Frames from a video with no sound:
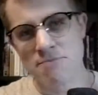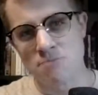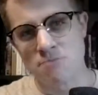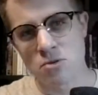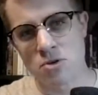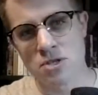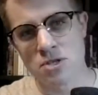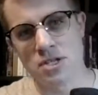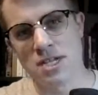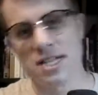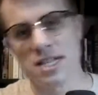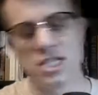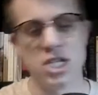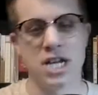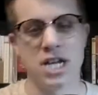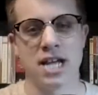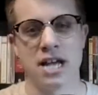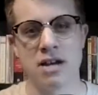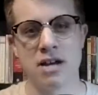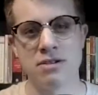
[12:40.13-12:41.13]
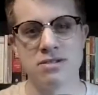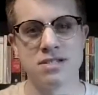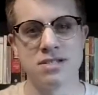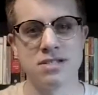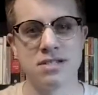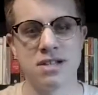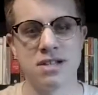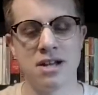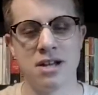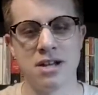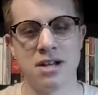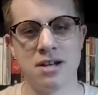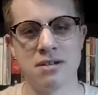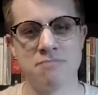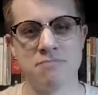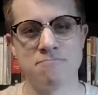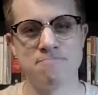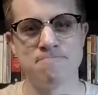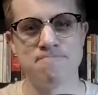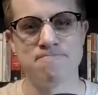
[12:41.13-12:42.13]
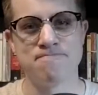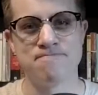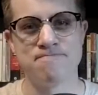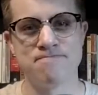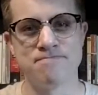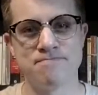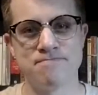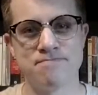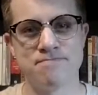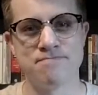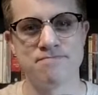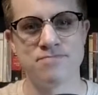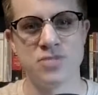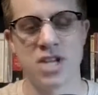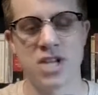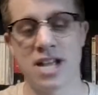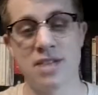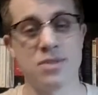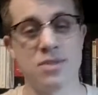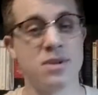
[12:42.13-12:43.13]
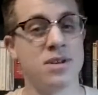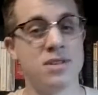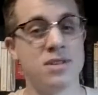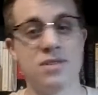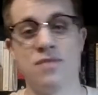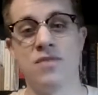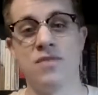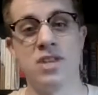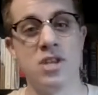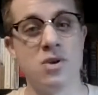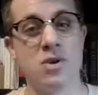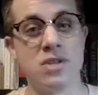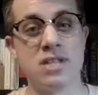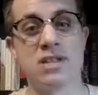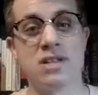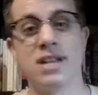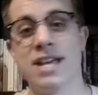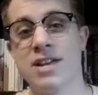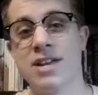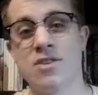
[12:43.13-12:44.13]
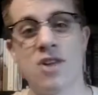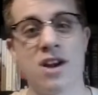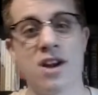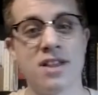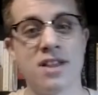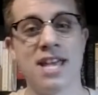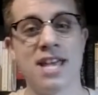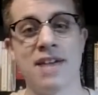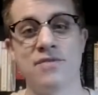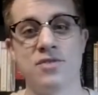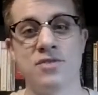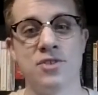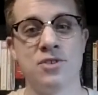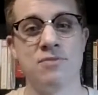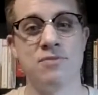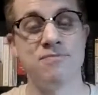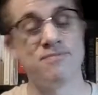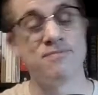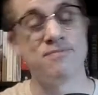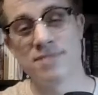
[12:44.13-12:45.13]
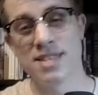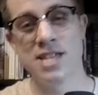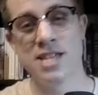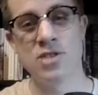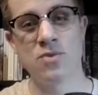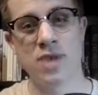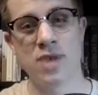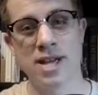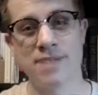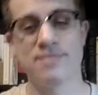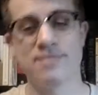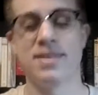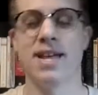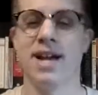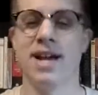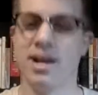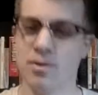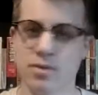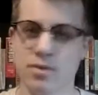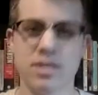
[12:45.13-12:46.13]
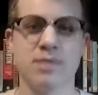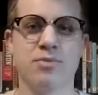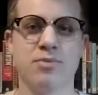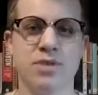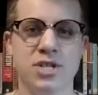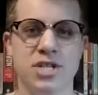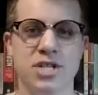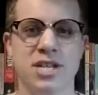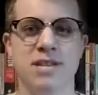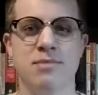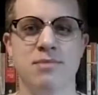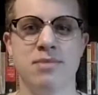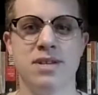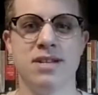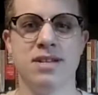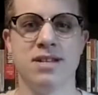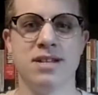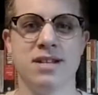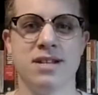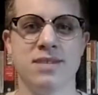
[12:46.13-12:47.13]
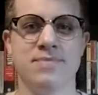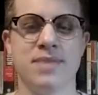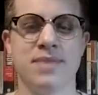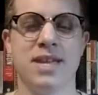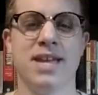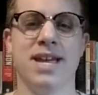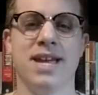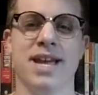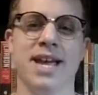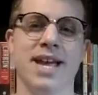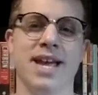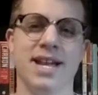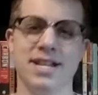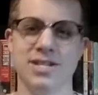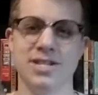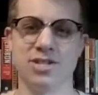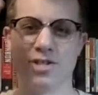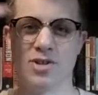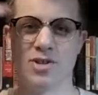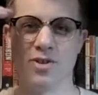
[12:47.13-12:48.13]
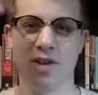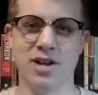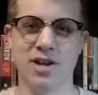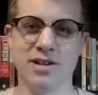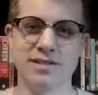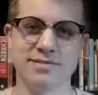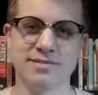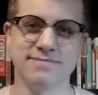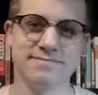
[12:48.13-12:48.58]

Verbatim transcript: Or you can check out the video a little later on in the afternoon. Either way, I really appreciate being here, and so long.